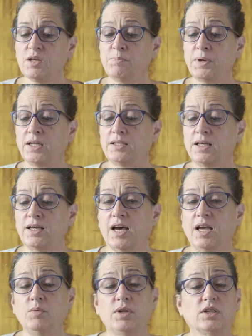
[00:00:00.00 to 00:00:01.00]
But
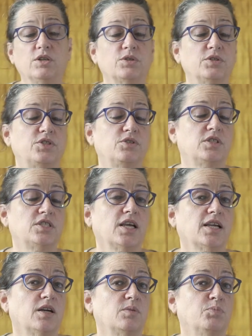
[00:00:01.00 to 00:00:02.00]
I would encourage you to
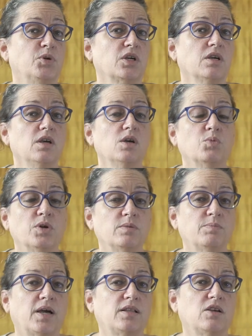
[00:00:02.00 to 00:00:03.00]
check out a book
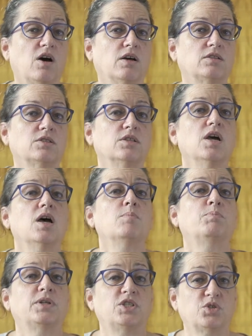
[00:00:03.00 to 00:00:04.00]
written by the author
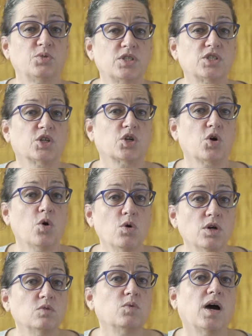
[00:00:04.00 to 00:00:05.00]
Patricia
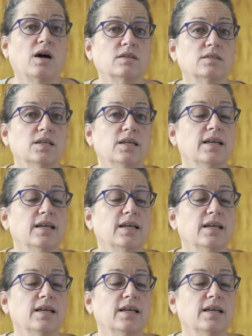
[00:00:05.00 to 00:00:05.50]
Cornwell